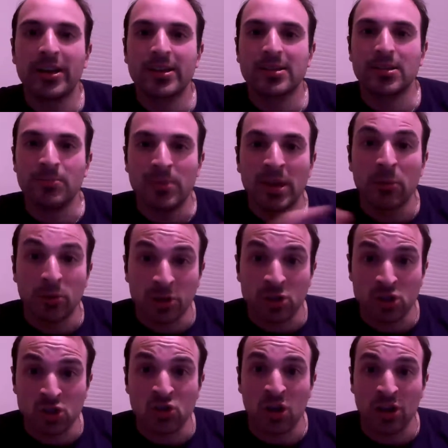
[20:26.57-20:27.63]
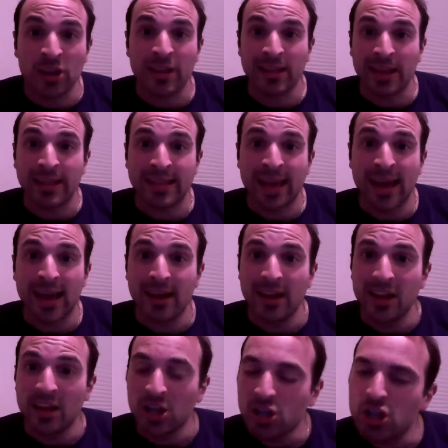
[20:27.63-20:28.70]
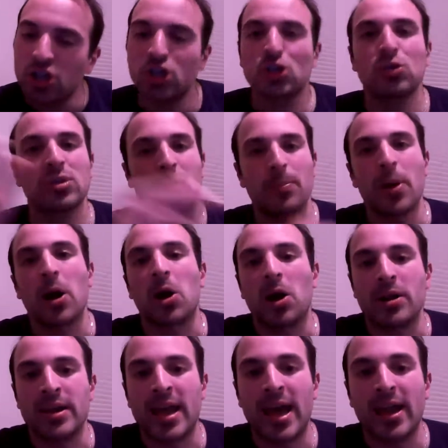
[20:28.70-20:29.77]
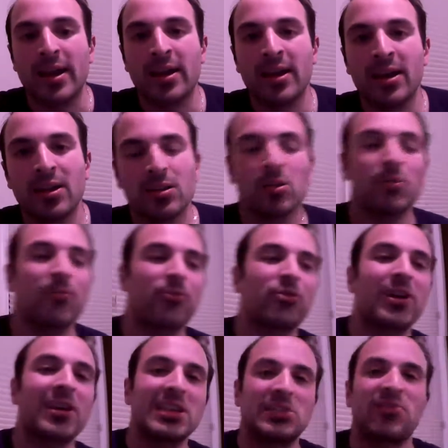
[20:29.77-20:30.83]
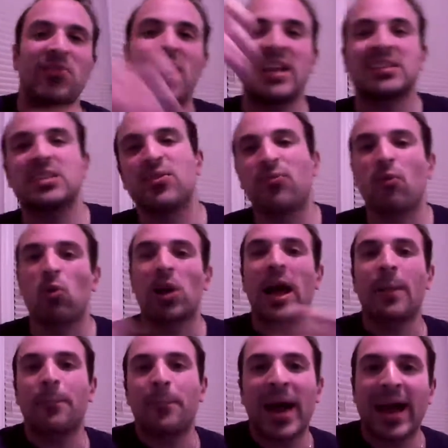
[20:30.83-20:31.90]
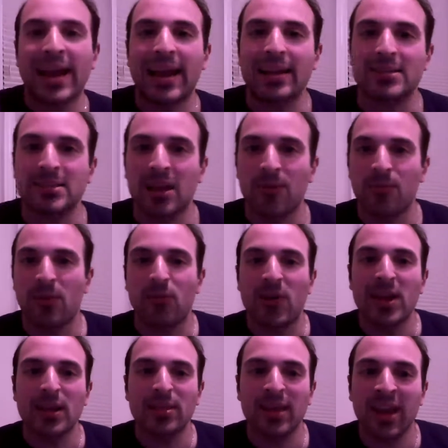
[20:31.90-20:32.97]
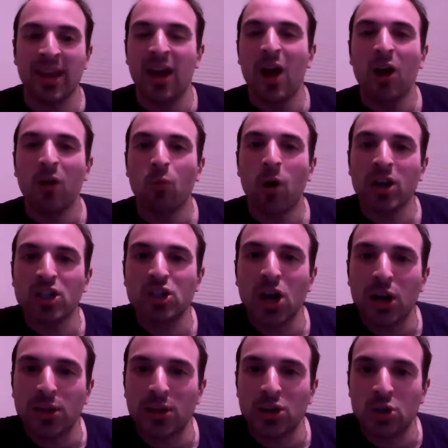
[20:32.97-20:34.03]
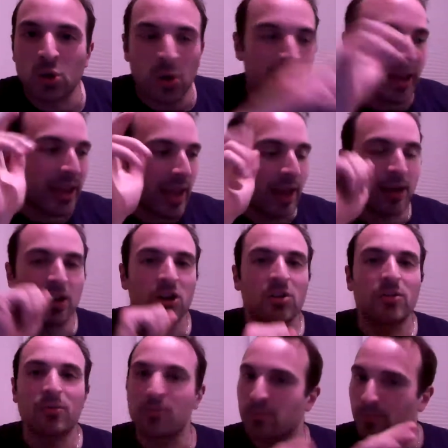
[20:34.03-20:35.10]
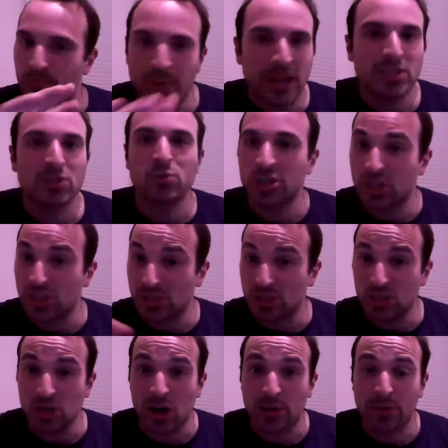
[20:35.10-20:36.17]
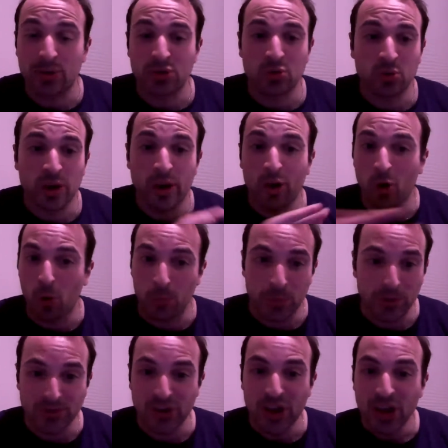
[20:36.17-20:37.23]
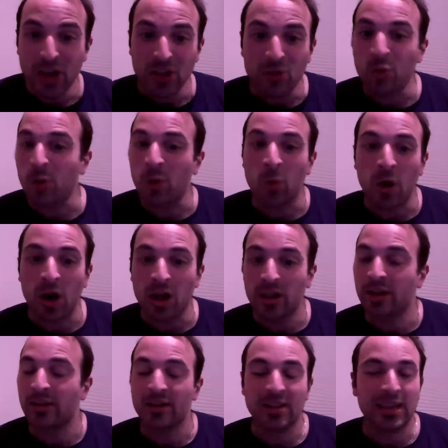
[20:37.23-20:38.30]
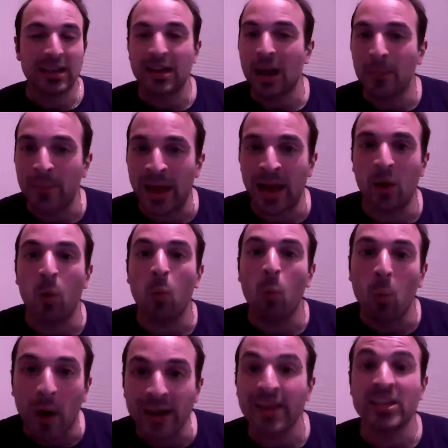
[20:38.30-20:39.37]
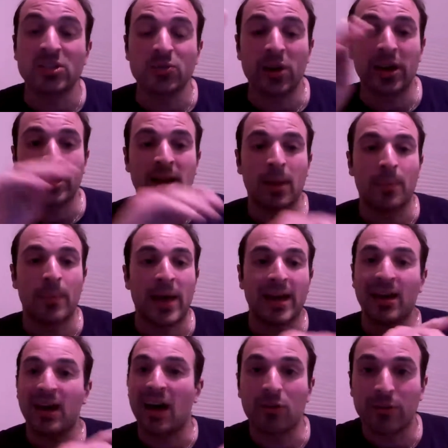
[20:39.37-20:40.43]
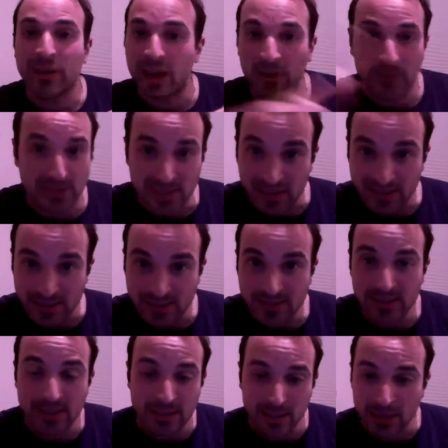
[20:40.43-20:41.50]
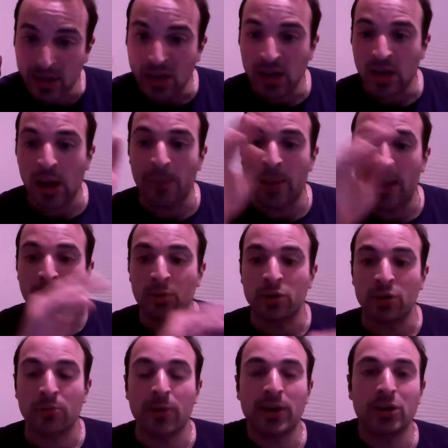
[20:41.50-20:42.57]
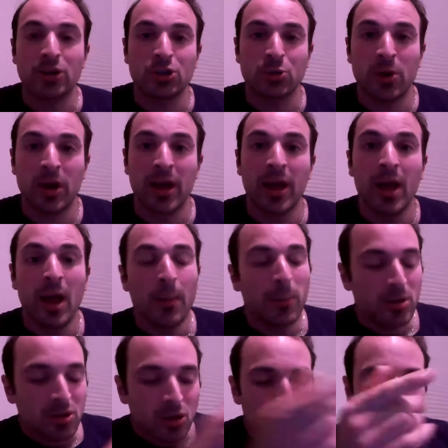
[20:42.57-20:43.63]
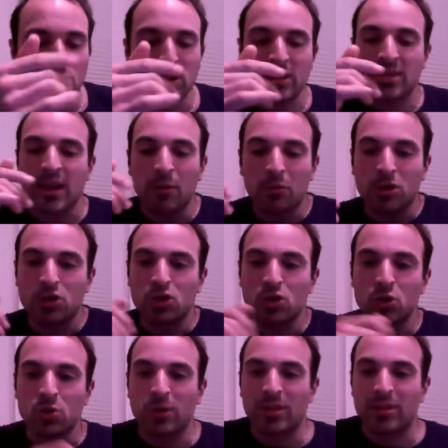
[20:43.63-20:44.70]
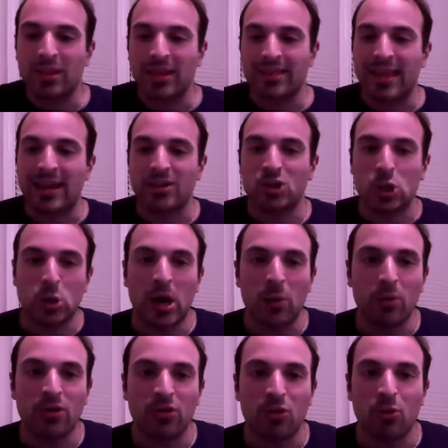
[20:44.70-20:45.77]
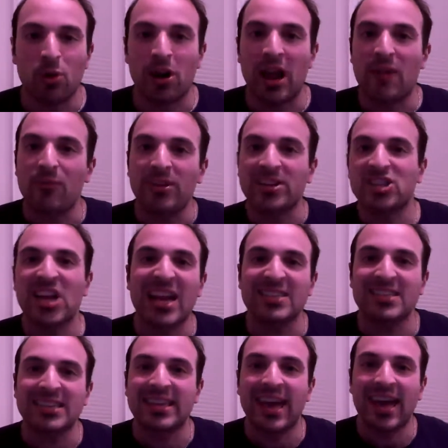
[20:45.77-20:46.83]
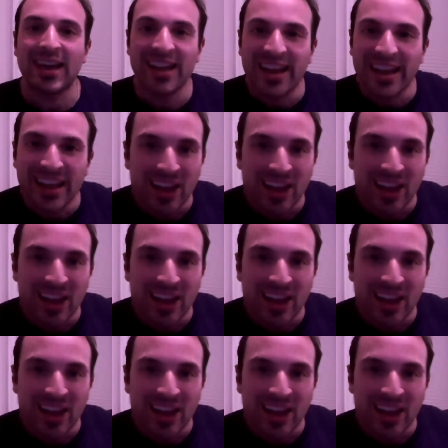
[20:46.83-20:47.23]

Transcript: to me, when you're struggling like that, just shoot the puck on net. Don't try this fancy forehand, backhand stuff. If anything, watch Jonathan Drouin again. Best wishes to Jonathan Drouin. Hope he's doing well and can come back when he's ready to come back. I don't care if it's not this season. Come back when you're ready, Drouin. But don't do the thing where Drouin would do, where every chance he'd get